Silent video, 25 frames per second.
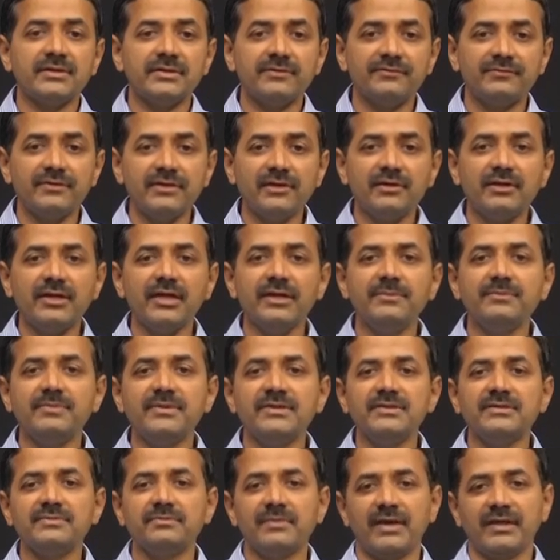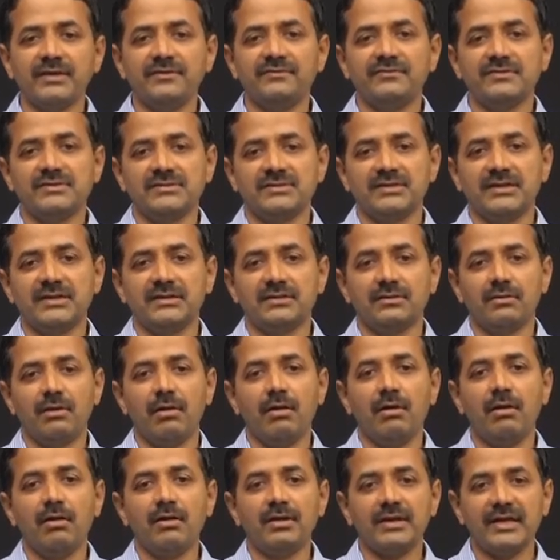the phenotype is manifested
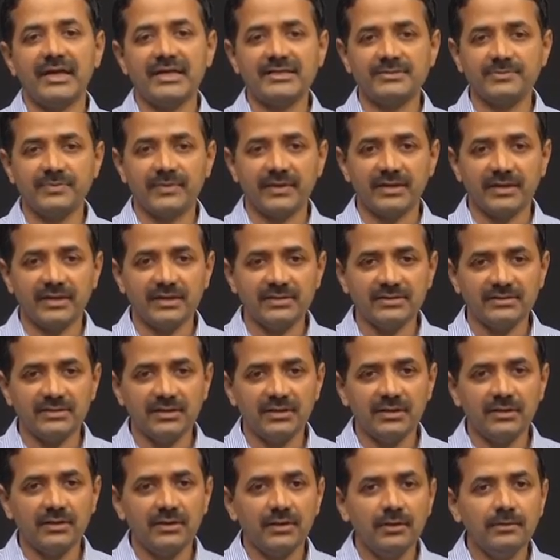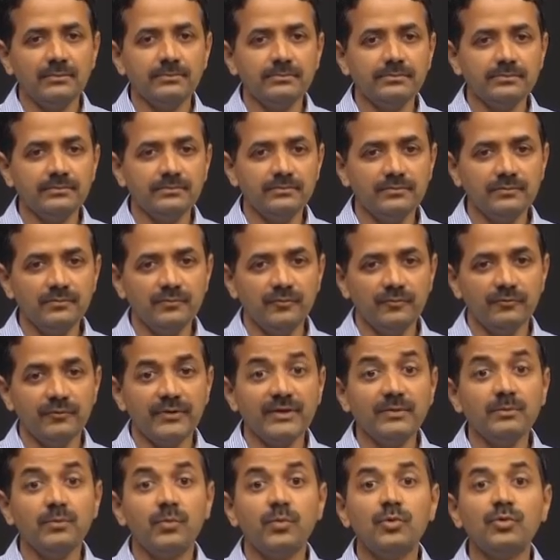or expressed
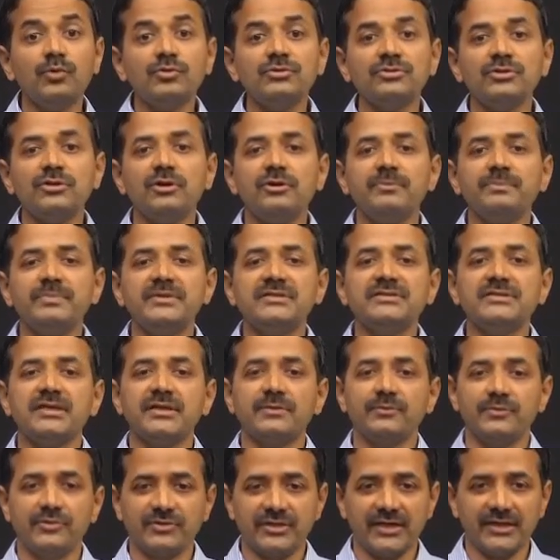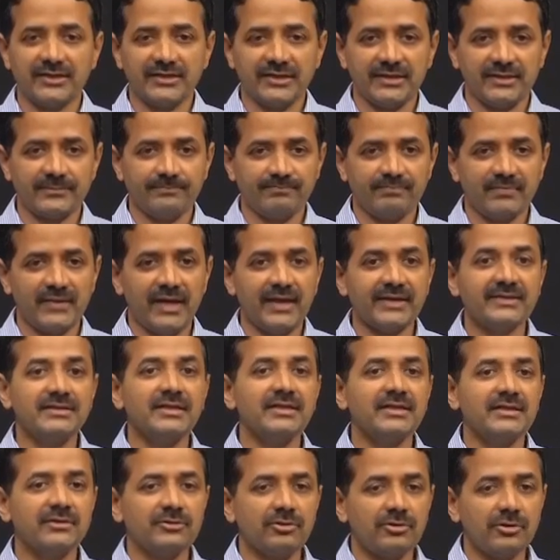when both copies are mutated, either
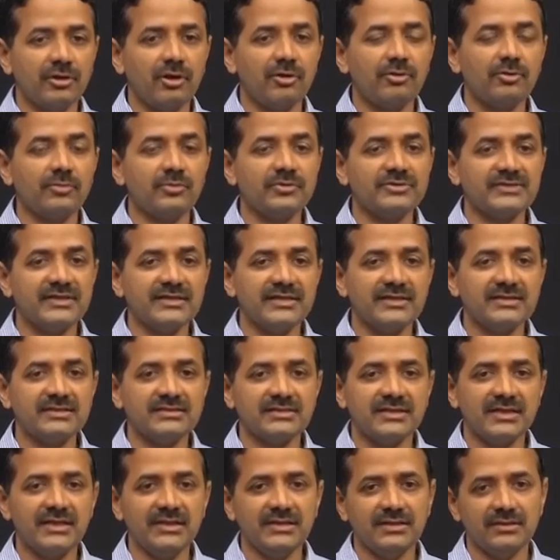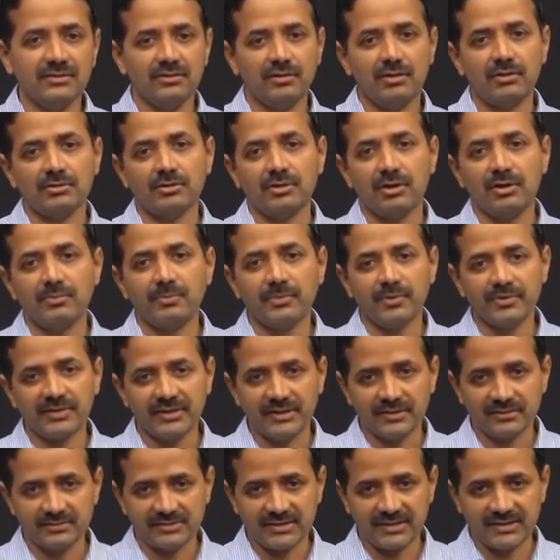in homozygous state or compound
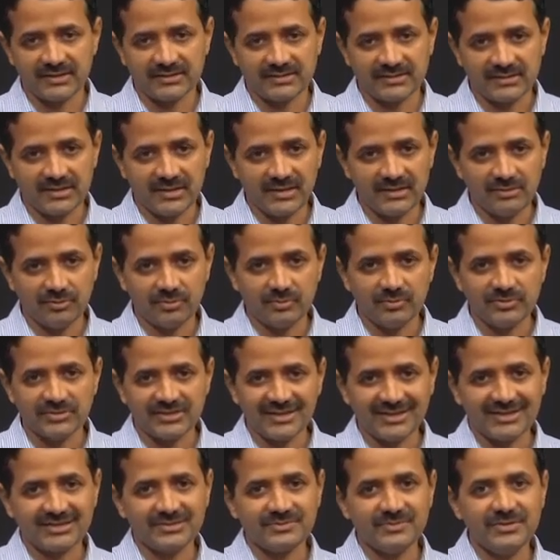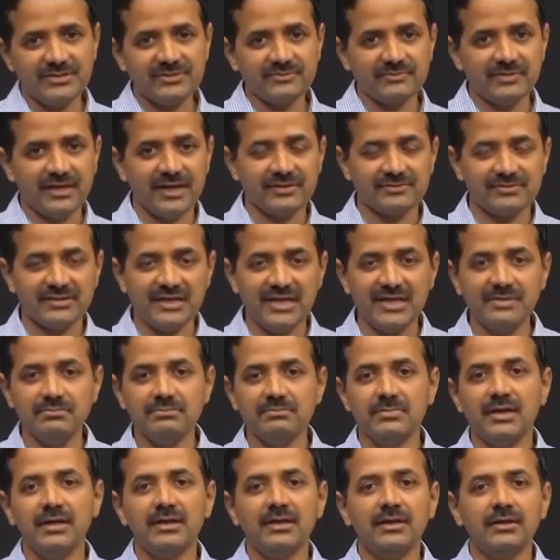heterozygous state. Homozygous means we have
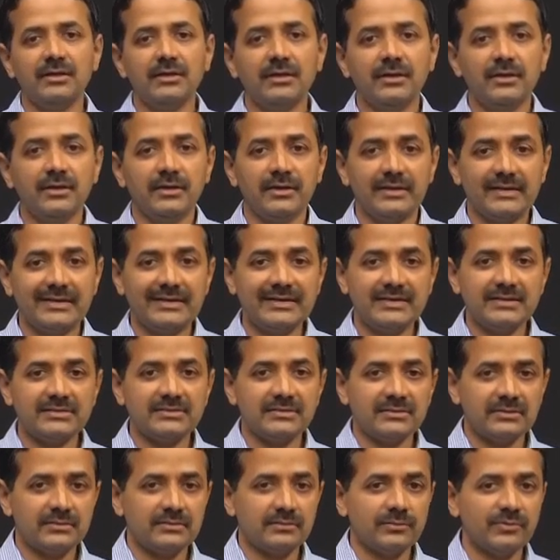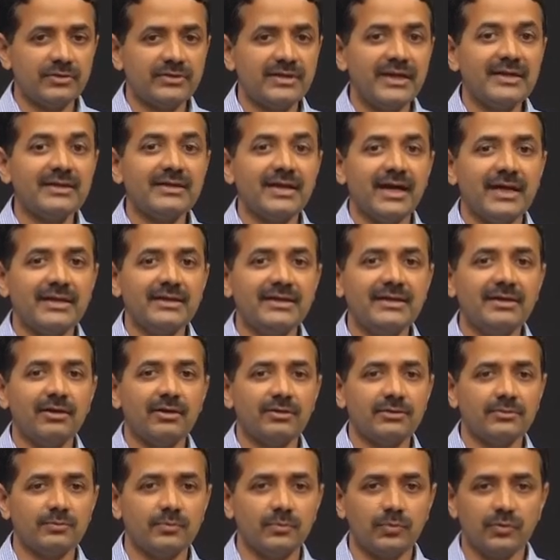same uh, mutant allele
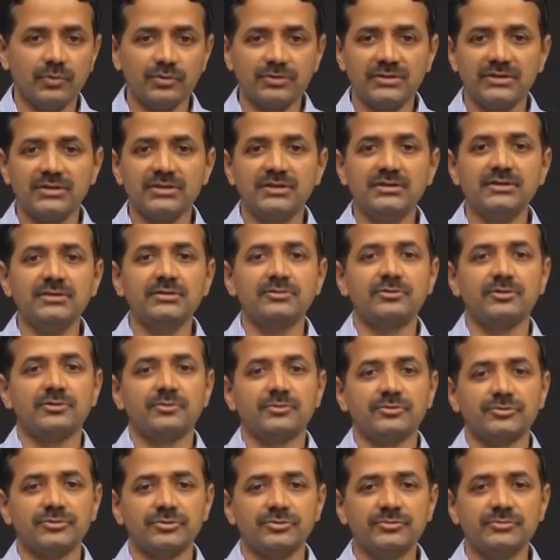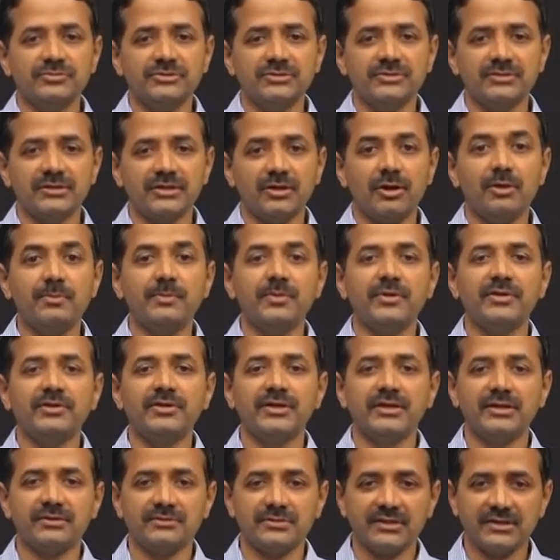on both the chromosomes. Compound
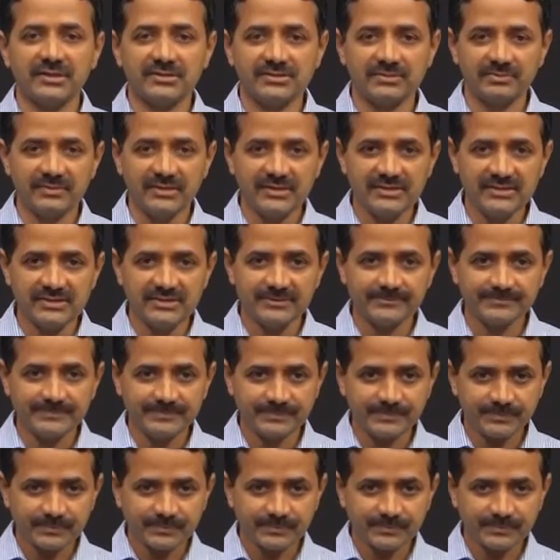heterozygous means